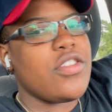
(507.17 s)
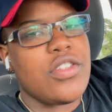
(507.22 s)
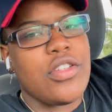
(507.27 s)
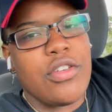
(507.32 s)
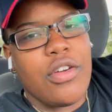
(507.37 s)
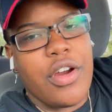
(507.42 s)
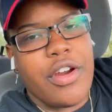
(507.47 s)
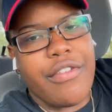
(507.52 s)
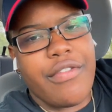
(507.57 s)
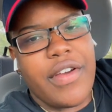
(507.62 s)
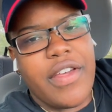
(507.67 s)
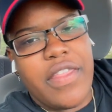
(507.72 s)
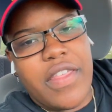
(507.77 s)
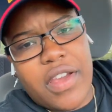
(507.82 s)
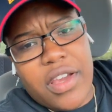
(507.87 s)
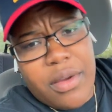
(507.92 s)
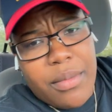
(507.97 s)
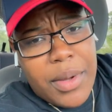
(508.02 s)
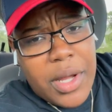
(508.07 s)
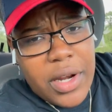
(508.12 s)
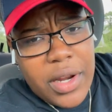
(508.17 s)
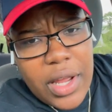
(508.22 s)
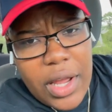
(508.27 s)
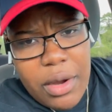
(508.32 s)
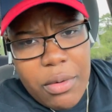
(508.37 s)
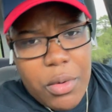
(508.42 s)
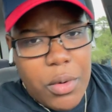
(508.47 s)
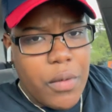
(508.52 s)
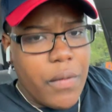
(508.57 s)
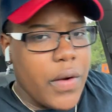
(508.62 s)
to, or if I think about it, I
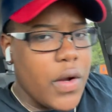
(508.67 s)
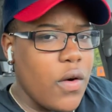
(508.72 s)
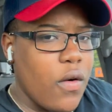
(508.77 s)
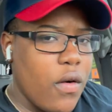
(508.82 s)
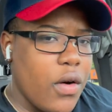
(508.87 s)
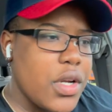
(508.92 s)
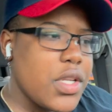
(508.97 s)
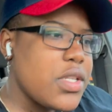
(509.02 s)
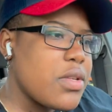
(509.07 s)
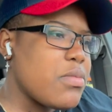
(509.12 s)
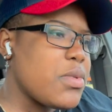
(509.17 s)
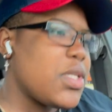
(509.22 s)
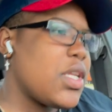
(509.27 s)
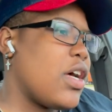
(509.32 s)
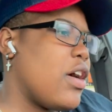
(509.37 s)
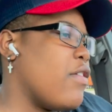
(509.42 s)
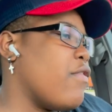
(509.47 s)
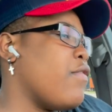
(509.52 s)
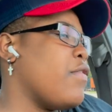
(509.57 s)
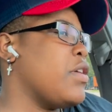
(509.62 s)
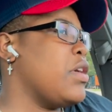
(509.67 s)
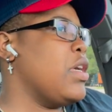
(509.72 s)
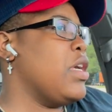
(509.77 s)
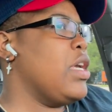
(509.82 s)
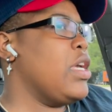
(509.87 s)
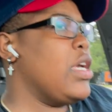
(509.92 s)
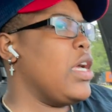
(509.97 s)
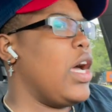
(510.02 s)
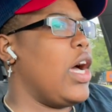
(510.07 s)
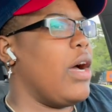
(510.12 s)
will record some stuff.
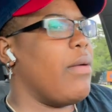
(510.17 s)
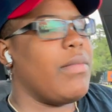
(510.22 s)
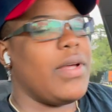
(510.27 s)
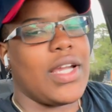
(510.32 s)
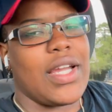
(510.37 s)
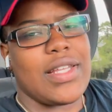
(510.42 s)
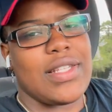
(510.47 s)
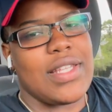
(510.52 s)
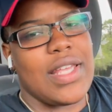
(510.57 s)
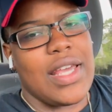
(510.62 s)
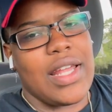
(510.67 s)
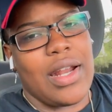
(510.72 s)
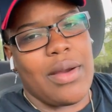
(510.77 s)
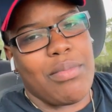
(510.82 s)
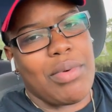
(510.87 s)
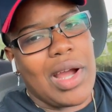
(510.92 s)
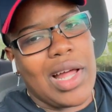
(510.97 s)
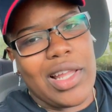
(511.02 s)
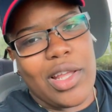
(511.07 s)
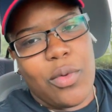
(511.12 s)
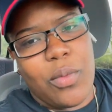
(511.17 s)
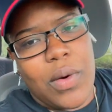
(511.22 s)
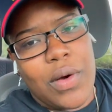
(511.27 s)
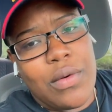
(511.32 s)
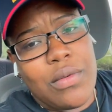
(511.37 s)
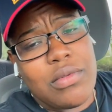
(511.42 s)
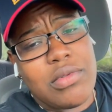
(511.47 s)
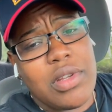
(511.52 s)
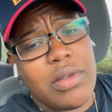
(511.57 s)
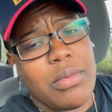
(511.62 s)
Like I said, I probably
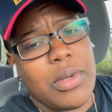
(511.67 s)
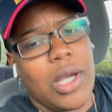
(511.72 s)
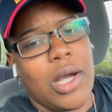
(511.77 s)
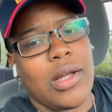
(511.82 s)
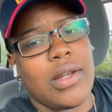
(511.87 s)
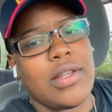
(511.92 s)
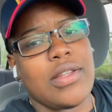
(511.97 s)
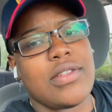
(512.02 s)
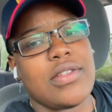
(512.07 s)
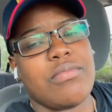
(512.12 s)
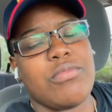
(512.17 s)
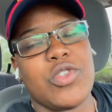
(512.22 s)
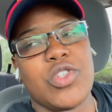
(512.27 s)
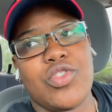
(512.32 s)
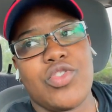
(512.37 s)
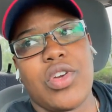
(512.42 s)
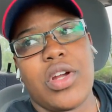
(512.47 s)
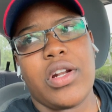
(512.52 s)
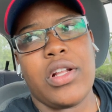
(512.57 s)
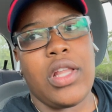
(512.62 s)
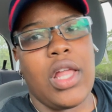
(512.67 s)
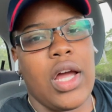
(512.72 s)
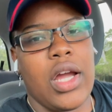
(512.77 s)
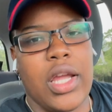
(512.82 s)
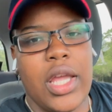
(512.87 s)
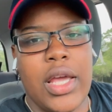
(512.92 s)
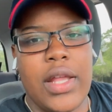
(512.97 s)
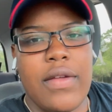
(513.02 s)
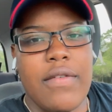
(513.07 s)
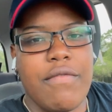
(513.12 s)
won't, to be honest. I'm just trying to
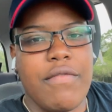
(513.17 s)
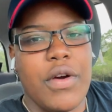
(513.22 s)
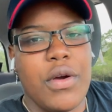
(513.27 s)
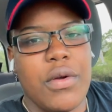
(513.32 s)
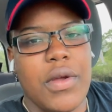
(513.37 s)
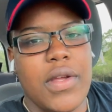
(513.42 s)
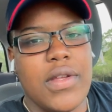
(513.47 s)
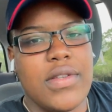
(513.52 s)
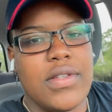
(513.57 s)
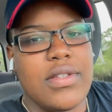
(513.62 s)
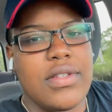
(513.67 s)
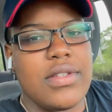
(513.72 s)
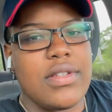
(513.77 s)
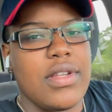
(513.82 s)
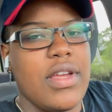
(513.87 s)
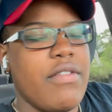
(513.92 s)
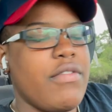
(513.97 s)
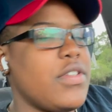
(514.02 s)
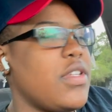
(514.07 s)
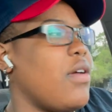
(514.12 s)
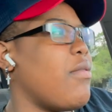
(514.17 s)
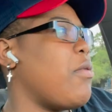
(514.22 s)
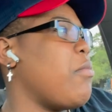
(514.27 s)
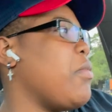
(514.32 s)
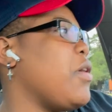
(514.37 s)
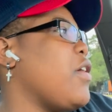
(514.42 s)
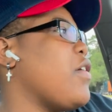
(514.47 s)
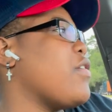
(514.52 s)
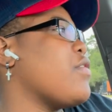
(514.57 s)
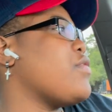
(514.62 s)
lock in and focus every time I'm
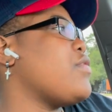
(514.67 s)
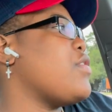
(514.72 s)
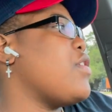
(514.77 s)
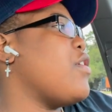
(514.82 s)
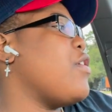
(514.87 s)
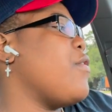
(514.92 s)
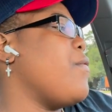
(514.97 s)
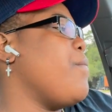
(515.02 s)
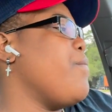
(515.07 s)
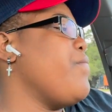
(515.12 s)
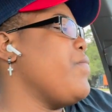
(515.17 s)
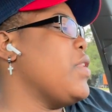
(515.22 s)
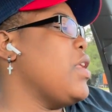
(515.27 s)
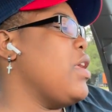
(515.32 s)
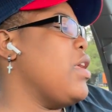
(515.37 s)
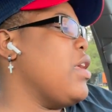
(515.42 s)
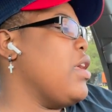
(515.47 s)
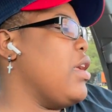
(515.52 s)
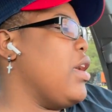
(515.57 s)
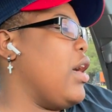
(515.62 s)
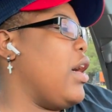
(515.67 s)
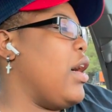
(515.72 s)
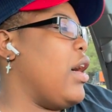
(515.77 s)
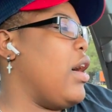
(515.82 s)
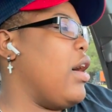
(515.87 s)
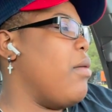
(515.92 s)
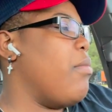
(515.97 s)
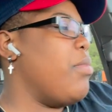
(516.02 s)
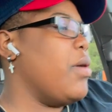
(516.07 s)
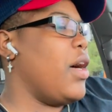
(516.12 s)
here. So,
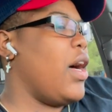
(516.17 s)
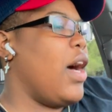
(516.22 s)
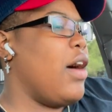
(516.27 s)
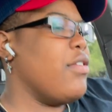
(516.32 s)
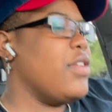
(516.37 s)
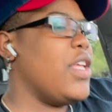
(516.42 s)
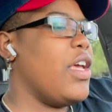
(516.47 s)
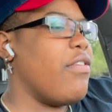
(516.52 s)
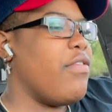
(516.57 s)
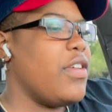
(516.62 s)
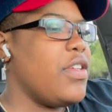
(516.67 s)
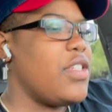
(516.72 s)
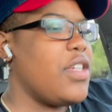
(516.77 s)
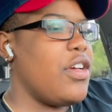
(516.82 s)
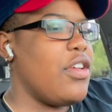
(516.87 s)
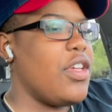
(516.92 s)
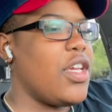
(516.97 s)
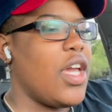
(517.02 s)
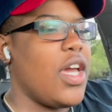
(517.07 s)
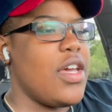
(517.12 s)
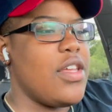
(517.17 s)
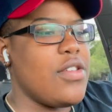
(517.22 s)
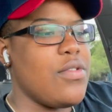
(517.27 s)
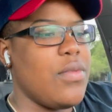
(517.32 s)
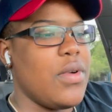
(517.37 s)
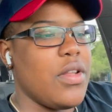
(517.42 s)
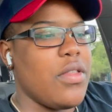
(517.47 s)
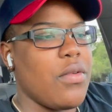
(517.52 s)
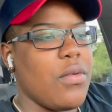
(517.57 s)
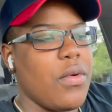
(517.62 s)
but I'll definitely tell you guys
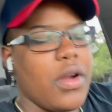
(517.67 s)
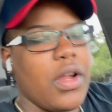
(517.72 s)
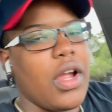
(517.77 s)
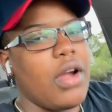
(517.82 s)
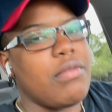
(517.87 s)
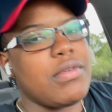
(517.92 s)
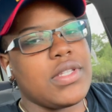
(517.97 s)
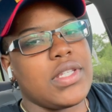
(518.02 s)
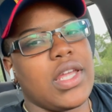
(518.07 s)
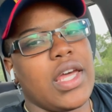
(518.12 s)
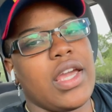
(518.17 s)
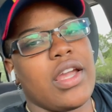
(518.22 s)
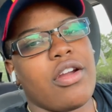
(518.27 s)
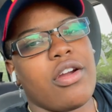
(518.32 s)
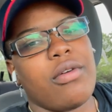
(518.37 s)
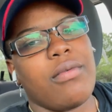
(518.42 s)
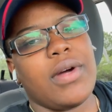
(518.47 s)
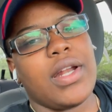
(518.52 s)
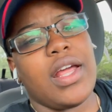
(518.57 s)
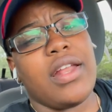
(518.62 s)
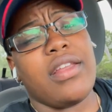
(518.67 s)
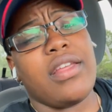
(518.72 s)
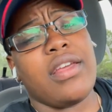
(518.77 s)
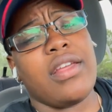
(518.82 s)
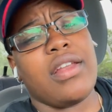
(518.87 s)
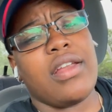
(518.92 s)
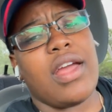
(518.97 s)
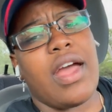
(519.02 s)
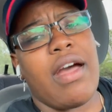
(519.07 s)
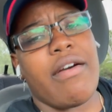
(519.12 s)
what the workout was like or what I
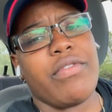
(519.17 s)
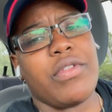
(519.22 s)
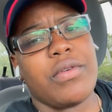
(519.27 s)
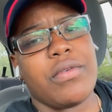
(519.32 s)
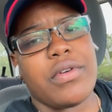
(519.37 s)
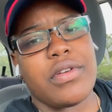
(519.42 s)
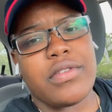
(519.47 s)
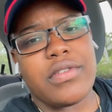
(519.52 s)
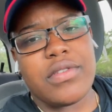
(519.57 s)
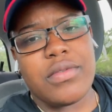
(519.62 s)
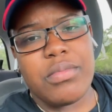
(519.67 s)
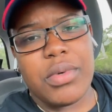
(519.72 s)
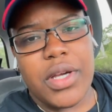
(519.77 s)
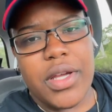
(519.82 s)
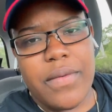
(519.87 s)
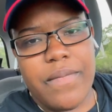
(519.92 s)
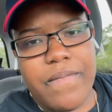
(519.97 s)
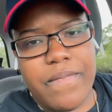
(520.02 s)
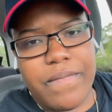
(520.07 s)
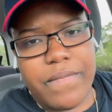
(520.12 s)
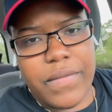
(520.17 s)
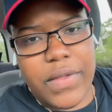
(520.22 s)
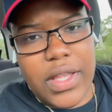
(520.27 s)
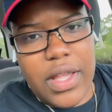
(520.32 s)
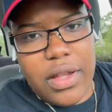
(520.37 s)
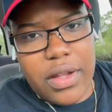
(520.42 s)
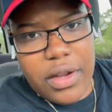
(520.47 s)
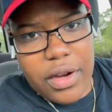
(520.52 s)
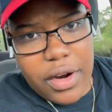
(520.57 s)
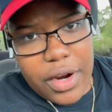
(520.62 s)
did afterwards. But,
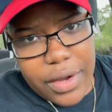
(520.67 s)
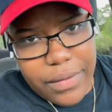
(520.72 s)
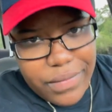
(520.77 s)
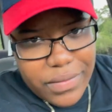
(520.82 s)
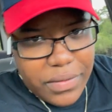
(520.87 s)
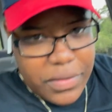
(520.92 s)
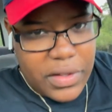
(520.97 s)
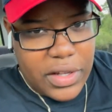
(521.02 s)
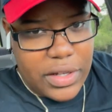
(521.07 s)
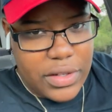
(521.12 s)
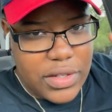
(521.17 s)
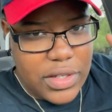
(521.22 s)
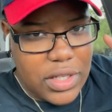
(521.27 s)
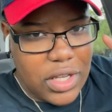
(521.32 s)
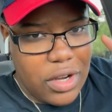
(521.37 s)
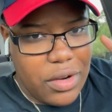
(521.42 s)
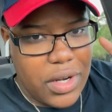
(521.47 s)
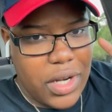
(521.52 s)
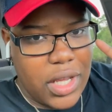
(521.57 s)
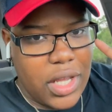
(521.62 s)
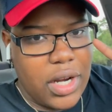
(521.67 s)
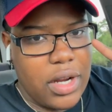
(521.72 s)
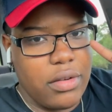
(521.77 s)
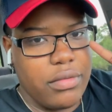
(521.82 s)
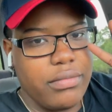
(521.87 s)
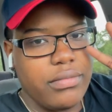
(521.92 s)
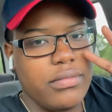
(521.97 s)
all right, see y'all when I get out.